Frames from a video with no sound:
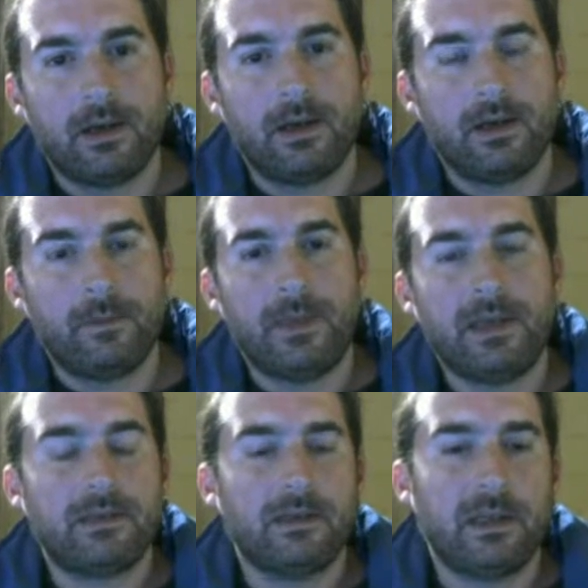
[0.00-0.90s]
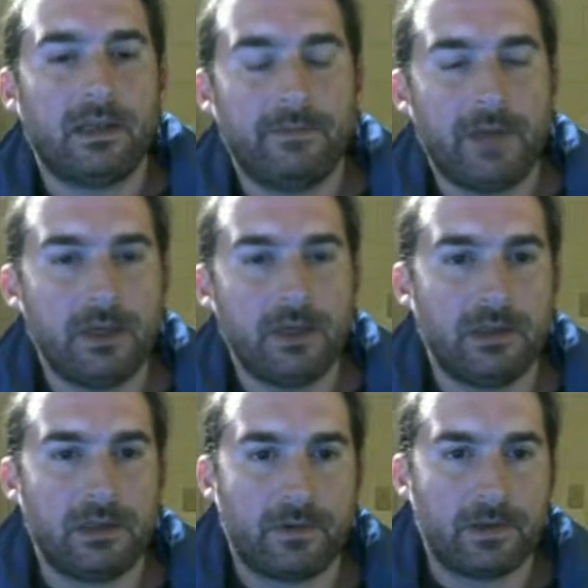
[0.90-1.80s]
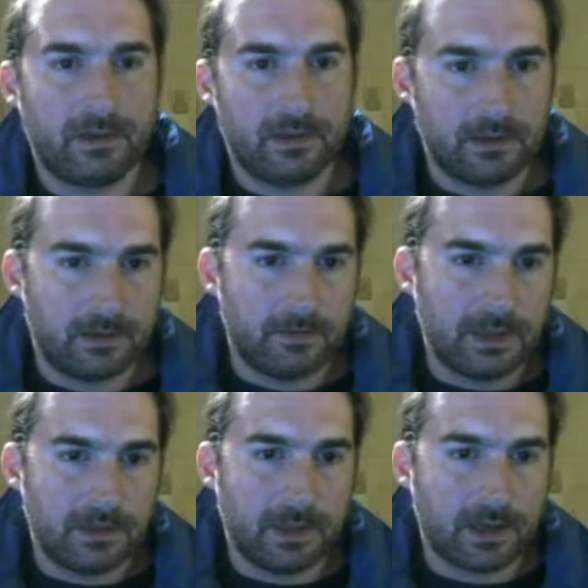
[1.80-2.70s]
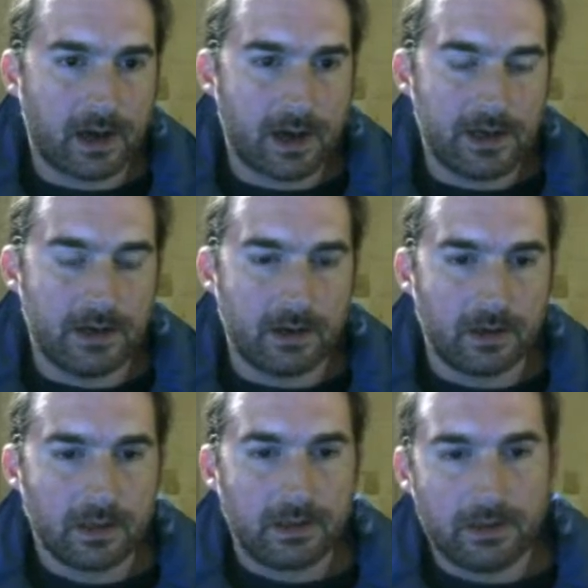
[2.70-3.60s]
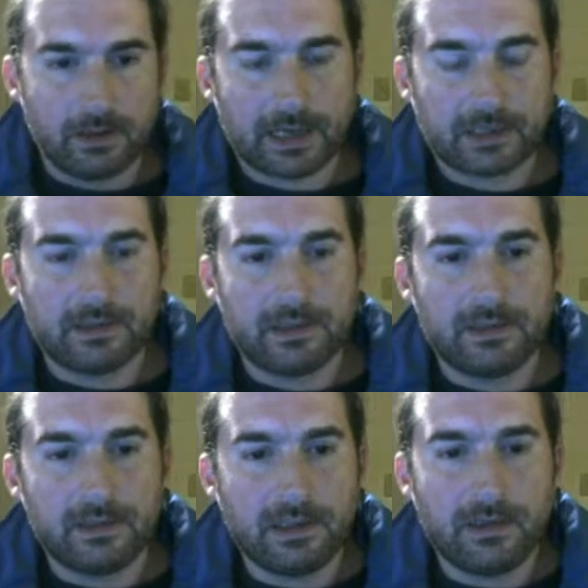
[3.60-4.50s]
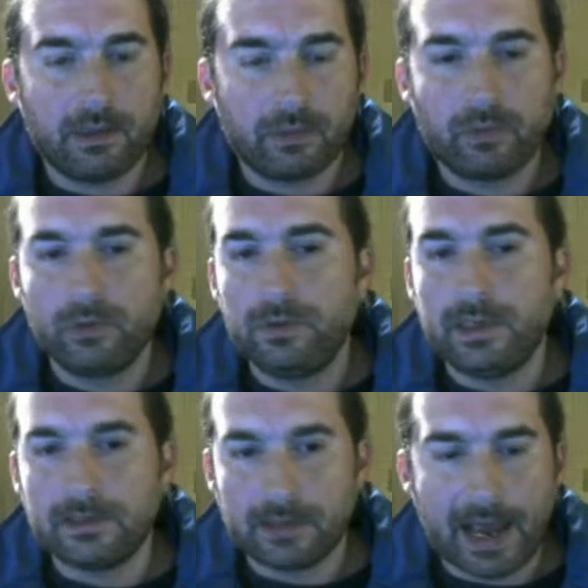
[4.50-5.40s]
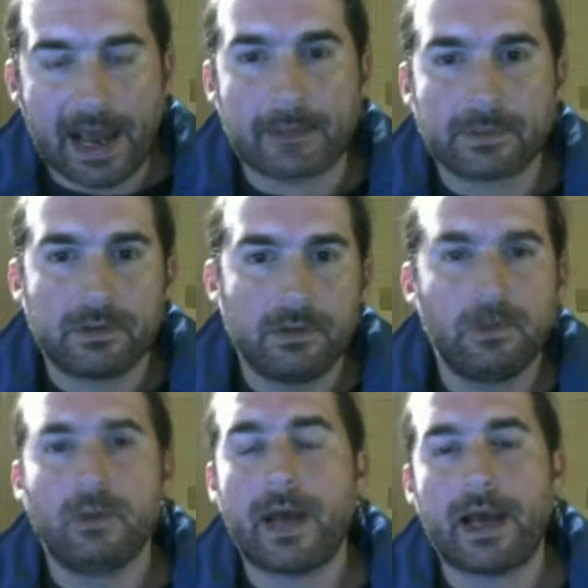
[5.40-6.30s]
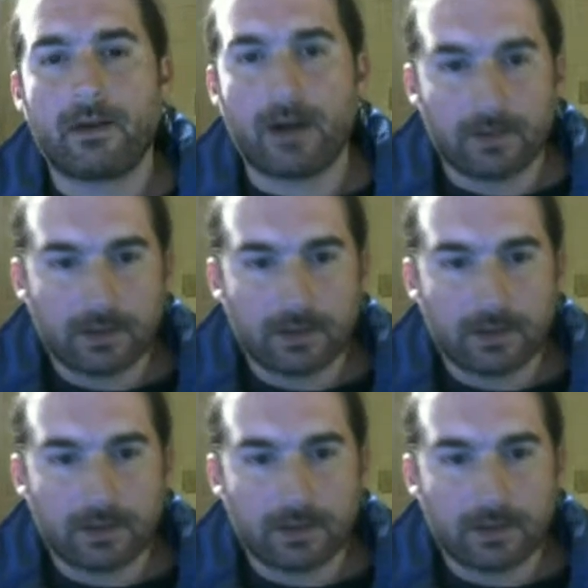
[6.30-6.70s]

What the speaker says: based on the elevation differences of these being higher, you'd actually see through these gaps to the background.